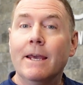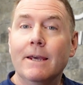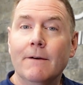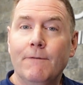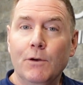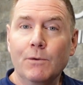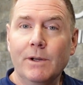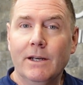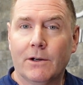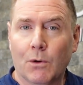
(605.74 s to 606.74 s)
If you
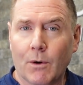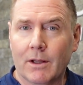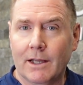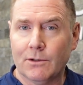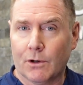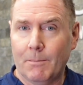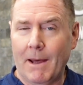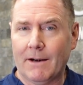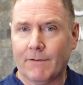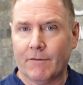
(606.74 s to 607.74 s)
need a toric lens or could
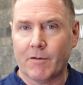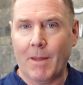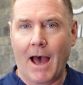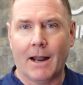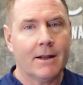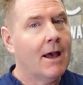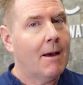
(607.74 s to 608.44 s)
benefit from that,